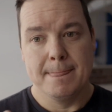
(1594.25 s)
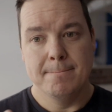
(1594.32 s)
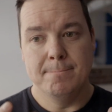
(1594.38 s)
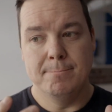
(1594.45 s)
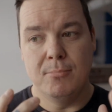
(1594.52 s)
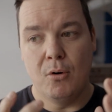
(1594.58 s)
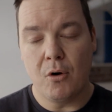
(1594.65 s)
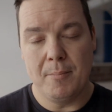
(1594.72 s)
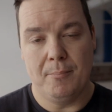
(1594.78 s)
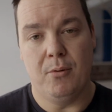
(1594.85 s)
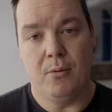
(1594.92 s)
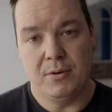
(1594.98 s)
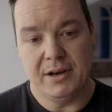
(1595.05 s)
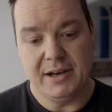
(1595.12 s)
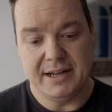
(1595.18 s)
more
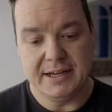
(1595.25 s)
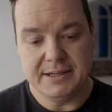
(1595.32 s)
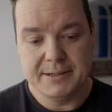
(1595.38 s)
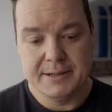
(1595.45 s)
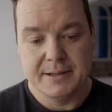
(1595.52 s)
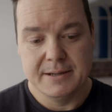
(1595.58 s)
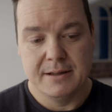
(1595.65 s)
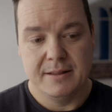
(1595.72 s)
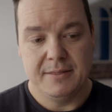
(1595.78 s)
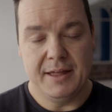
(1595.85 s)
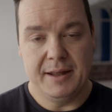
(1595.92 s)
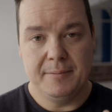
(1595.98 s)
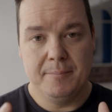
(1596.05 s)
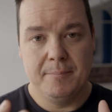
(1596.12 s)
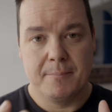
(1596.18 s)
importantly,
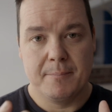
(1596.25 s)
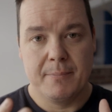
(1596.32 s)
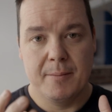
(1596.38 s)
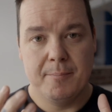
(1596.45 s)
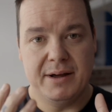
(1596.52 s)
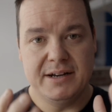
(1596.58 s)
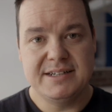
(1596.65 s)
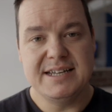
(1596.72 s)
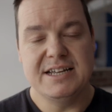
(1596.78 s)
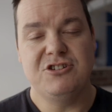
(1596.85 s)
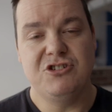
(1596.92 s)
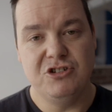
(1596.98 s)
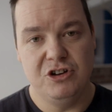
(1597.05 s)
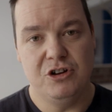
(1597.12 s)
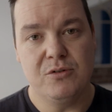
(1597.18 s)
that by
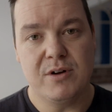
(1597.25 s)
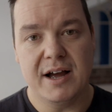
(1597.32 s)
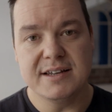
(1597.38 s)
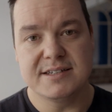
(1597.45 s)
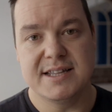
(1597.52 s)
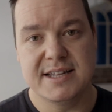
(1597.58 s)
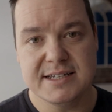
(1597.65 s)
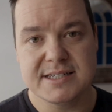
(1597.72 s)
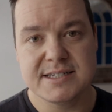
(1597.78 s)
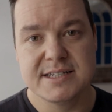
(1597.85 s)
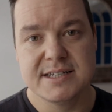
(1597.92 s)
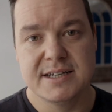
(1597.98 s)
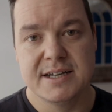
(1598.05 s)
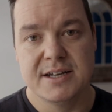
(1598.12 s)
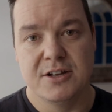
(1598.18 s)
teaching you guys this,
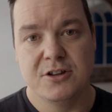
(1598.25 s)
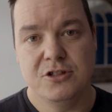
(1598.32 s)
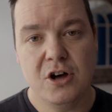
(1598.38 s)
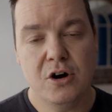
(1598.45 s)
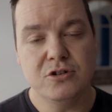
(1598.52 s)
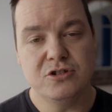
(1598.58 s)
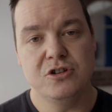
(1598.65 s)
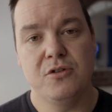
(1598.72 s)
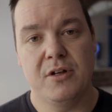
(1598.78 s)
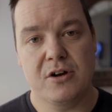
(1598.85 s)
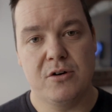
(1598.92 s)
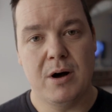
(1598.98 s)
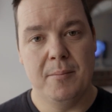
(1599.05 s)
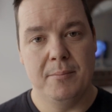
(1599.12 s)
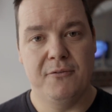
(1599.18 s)
those of you that
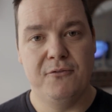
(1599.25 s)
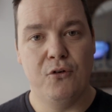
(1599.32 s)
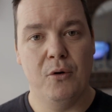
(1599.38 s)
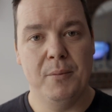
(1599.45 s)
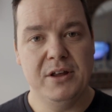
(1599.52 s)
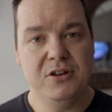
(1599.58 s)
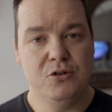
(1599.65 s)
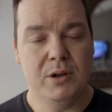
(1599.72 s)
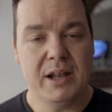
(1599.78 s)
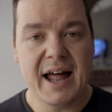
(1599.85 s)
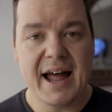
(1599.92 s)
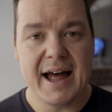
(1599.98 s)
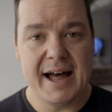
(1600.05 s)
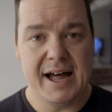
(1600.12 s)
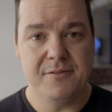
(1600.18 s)
go out and perform it, you will
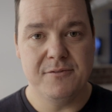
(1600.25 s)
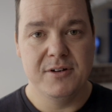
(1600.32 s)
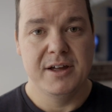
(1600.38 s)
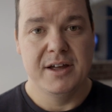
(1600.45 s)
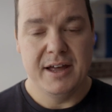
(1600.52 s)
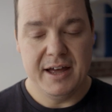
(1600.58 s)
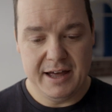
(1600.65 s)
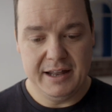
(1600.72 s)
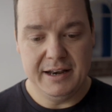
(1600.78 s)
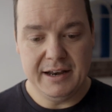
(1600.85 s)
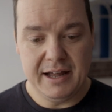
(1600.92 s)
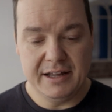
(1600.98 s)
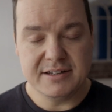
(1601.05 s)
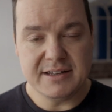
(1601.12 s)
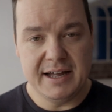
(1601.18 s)
have a,
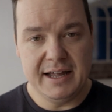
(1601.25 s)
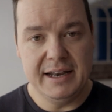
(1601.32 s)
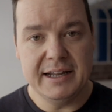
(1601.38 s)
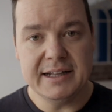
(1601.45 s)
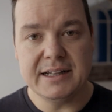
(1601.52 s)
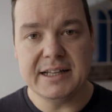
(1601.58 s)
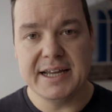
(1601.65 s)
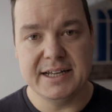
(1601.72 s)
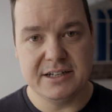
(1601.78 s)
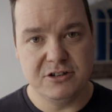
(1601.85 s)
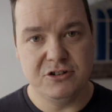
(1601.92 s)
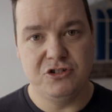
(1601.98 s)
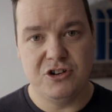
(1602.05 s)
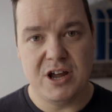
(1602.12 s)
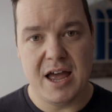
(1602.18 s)
a, a, little
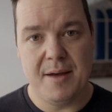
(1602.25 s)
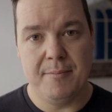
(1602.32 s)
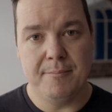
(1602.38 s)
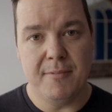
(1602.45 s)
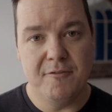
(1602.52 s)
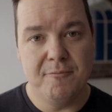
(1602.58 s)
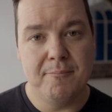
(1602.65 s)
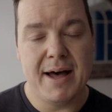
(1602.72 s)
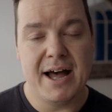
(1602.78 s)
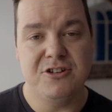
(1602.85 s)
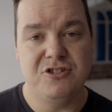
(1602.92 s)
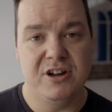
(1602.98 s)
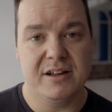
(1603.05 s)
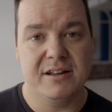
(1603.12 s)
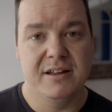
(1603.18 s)
hidden gem of
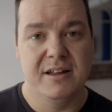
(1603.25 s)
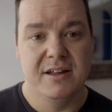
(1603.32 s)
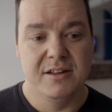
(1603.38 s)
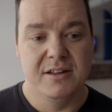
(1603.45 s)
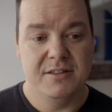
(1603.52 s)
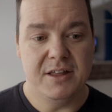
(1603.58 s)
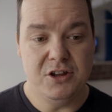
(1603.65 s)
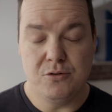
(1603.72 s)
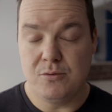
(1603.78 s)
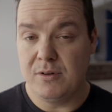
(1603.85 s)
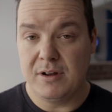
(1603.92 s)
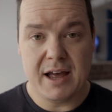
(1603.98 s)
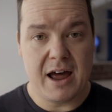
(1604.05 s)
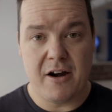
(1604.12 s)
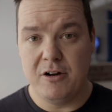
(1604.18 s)
magic that you can
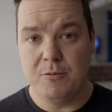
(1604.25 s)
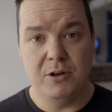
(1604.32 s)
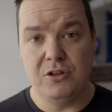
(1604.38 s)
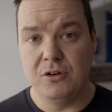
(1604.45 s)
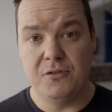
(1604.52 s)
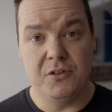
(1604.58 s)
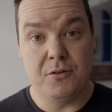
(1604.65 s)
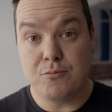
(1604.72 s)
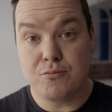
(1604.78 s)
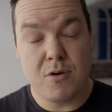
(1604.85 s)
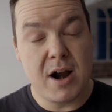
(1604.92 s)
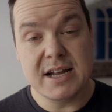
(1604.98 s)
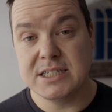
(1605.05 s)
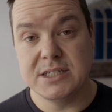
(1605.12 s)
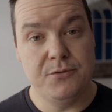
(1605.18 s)
carry with you for the
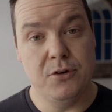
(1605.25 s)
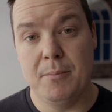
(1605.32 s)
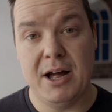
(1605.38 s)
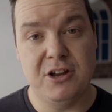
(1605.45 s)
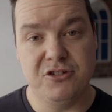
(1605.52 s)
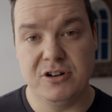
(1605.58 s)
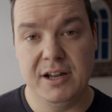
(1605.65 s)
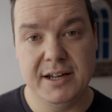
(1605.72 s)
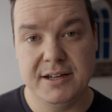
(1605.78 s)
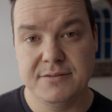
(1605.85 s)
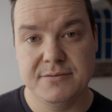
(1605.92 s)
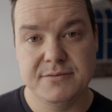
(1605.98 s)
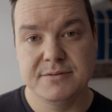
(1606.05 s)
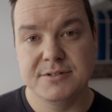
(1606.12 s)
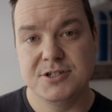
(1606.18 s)
rest of your magic life.
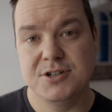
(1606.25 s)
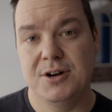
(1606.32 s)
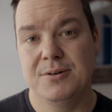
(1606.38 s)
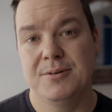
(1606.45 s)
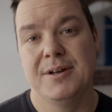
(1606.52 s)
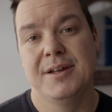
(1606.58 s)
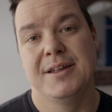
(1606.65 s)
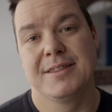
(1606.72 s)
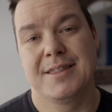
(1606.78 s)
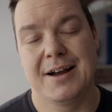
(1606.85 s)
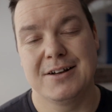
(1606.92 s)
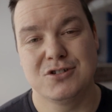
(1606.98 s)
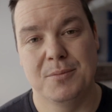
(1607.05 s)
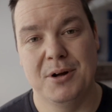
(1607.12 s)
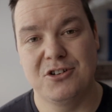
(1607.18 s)
So
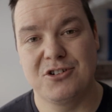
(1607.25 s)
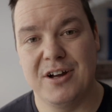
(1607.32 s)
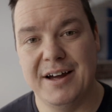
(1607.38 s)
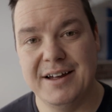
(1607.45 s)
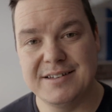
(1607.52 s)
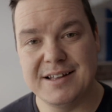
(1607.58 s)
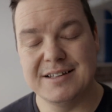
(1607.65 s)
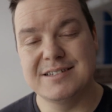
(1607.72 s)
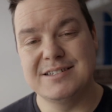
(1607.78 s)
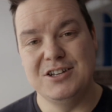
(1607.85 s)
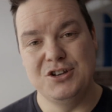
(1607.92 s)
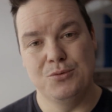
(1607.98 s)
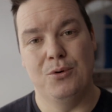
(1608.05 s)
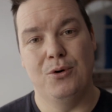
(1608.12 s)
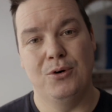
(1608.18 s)
thanks so much guys. I'll see
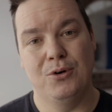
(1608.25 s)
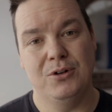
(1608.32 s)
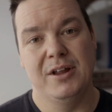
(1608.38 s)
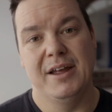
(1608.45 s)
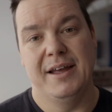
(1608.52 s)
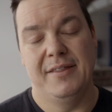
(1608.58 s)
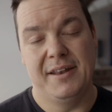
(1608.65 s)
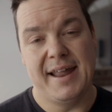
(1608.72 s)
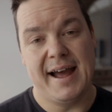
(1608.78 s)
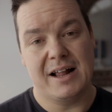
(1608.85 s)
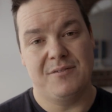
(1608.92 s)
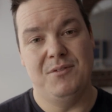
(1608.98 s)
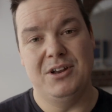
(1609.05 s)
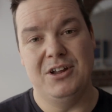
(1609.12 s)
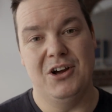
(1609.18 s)
you all in the
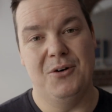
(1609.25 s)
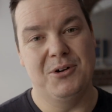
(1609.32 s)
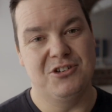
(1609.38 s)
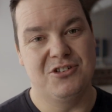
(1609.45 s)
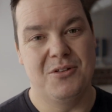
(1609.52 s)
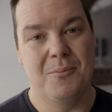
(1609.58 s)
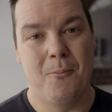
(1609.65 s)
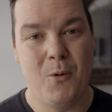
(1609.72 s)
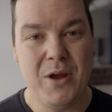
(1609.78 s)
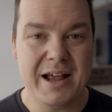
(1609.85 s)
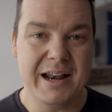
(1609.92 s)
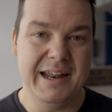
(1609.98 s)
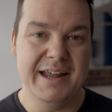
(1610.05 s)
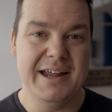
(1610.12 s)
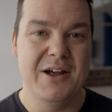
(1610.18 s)
next video, which is the
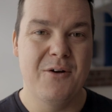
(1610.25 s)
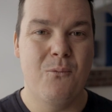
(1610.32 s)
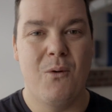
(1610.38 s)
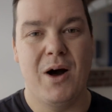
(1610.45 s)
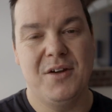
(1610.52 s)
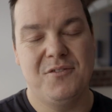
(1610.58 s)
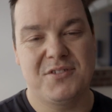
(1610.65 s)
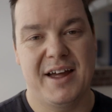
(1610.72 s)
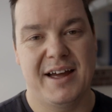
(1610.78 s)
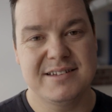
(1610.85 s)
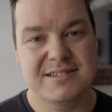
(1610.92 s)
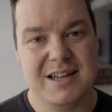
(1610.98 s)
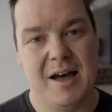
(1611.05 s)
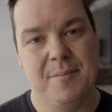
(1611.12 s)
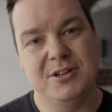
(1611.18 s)
weekly wife
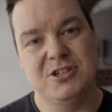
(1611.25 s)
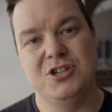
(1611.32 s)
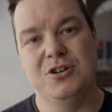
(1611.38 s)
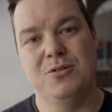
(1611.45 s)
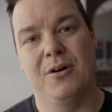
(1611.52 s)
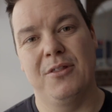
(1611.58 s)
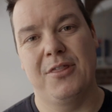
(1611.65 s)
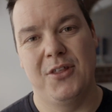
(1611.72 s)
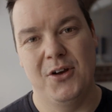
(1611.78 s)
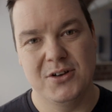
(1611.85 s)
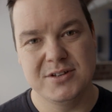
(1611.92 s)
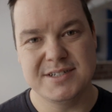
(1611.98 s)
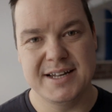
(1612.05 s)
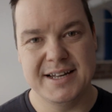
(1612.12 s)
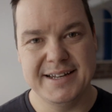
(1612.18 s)
test coming to you on
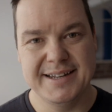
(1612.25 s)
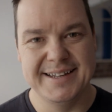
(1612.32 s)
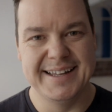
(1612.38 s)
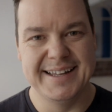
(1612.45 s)
Thursday.